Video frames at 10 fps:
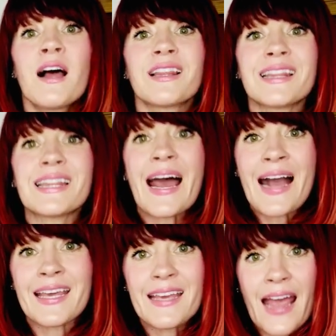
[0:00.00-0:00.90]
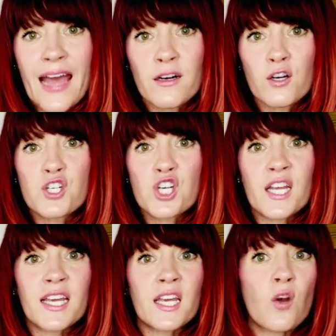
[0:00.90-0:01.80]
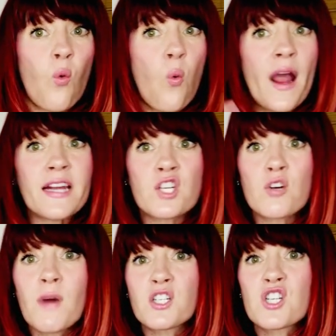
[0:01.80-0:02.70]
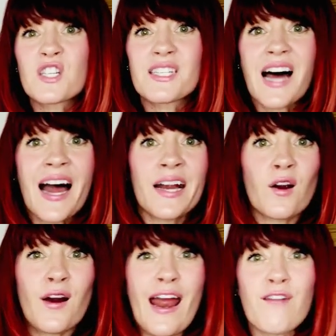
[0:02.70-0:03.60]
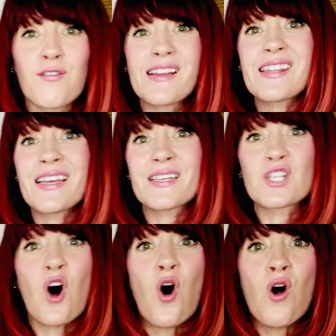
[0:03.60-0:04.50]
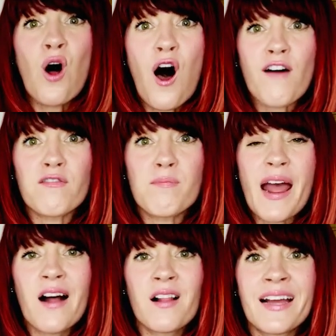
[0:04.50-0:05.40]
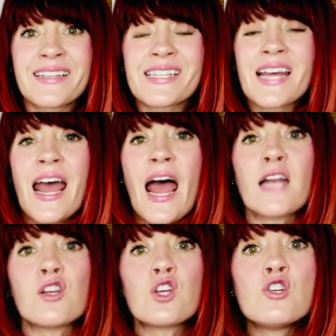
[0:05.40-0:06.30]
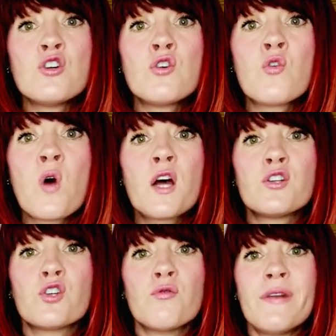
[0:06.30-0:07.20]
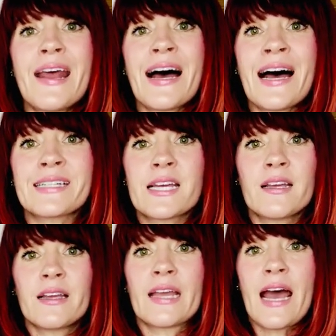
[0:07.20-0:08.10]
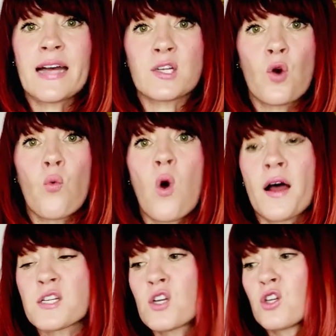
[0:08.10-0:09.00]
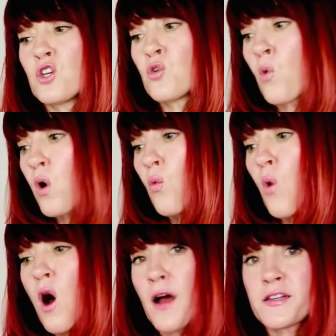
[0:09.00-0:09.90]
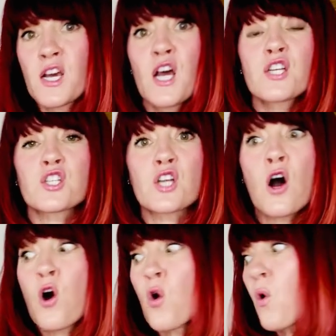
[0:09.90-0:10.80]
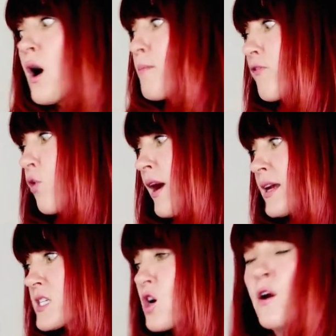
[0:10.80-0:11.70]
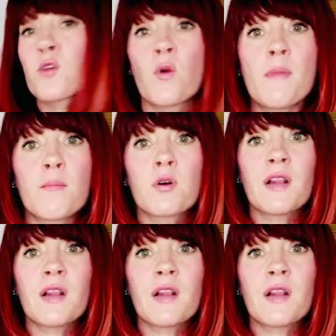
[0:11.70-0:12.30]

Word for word: lacking energy, way too much desire, everything is all off balance, and you do not get what you want. So before I get started, remember,